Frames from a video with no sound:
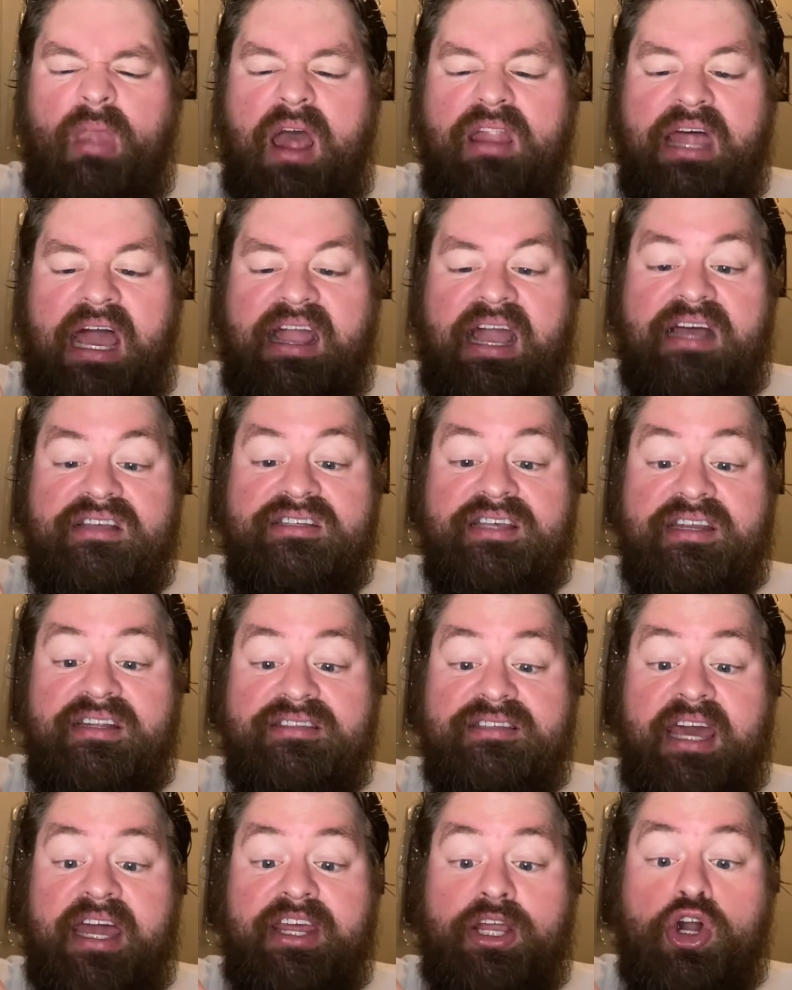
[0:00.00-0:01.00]
like I said,
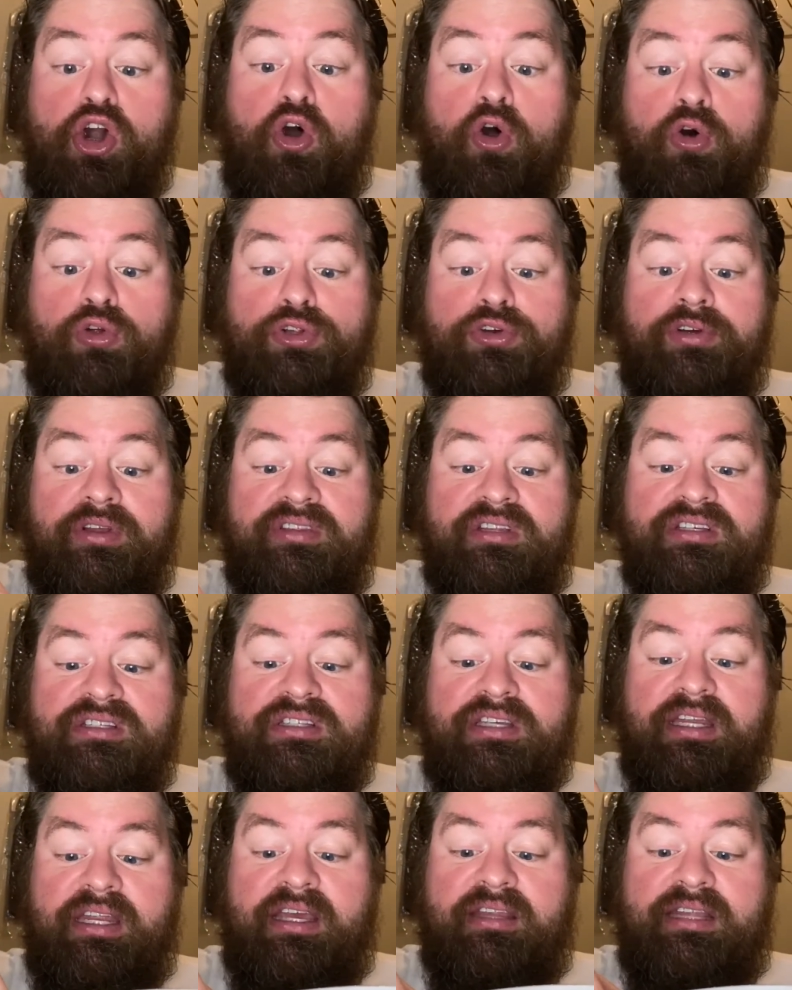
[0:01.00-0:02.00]
it's getting colder in the
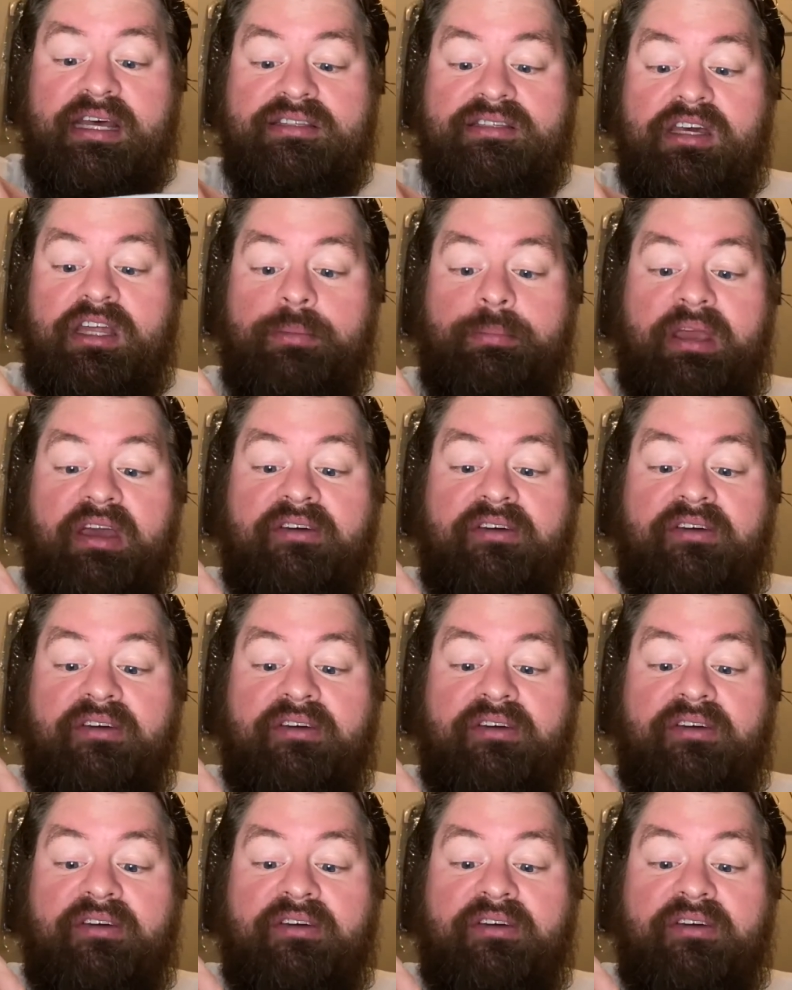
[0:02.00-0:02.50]
city and that's going to be